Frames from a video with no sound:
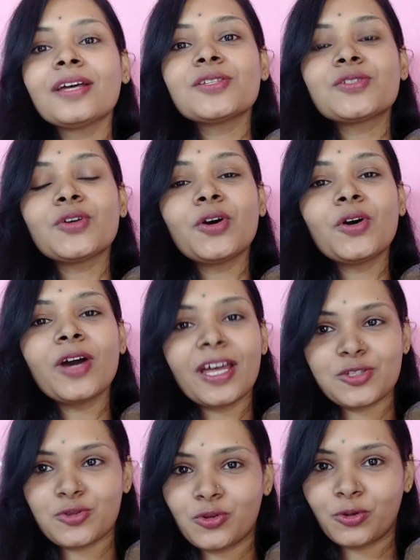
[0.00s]
So
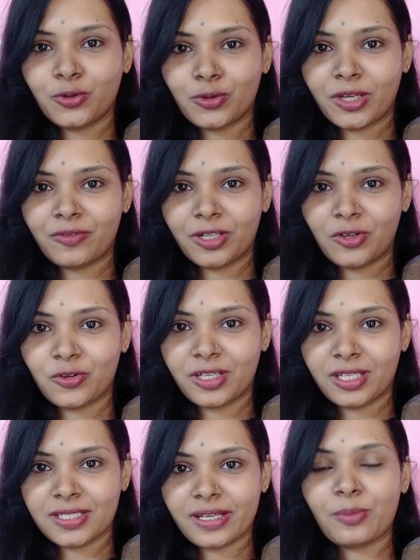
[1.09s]
as you know, today video
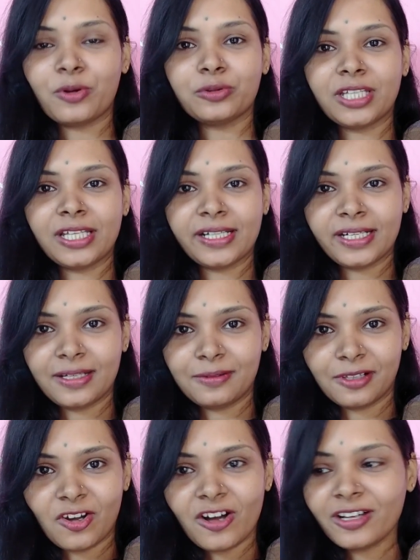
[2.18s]
is about the reading
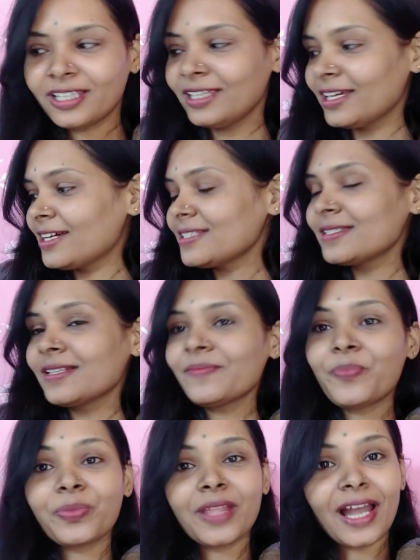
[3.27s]
blog, yes,
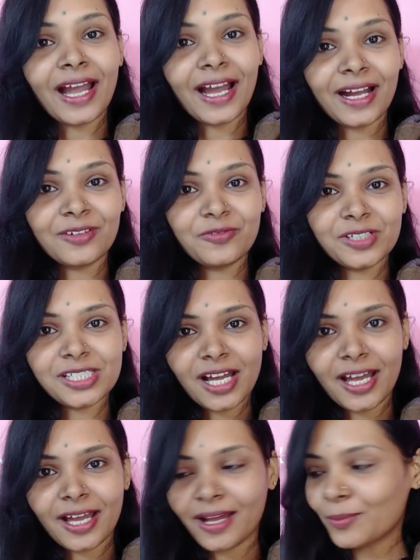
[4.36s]
and which
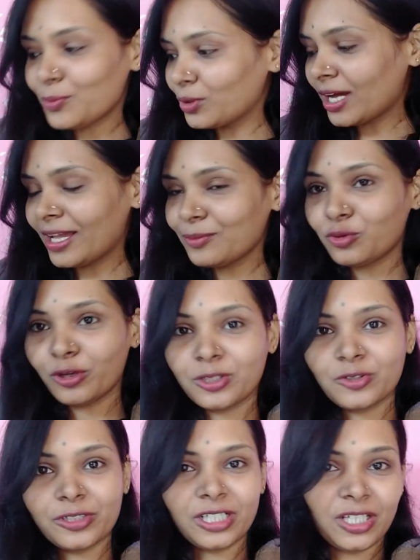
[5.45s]
book I am going
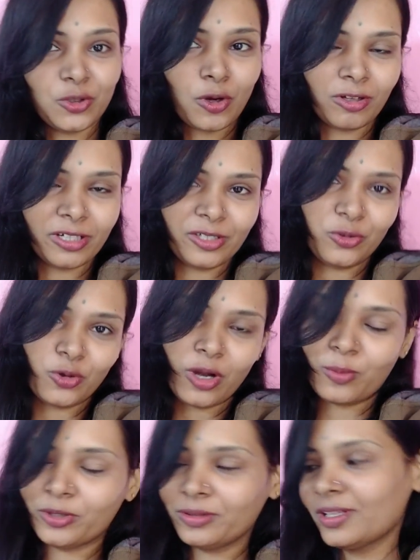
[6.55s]
to read, you already know
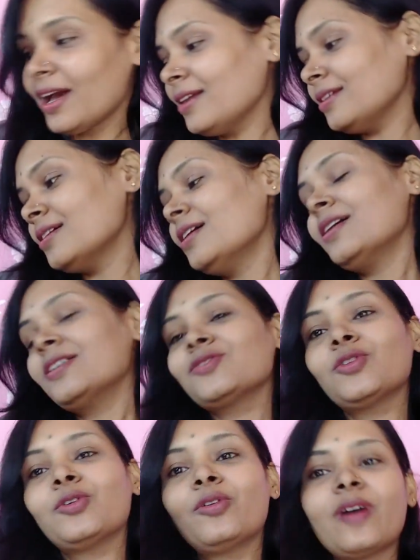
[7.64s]
about that.
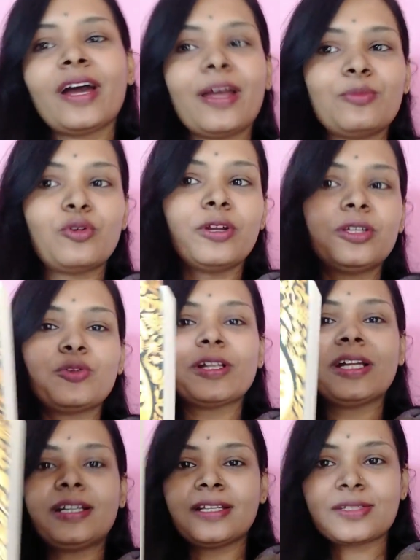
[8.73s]
So I am going to
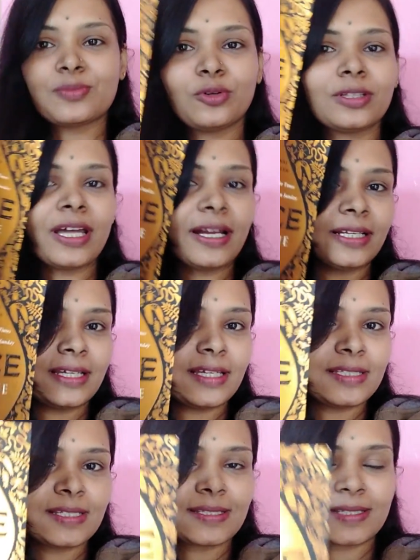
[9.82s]
read this book, that
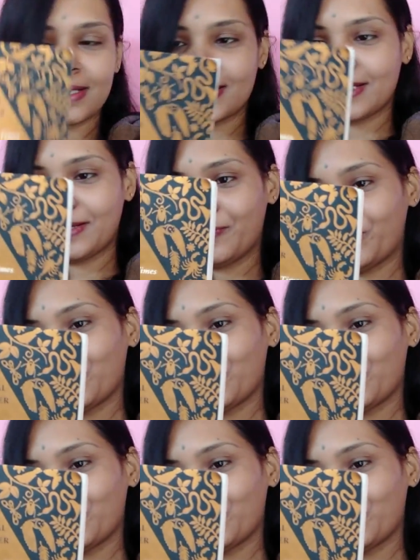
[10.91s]
is Circe.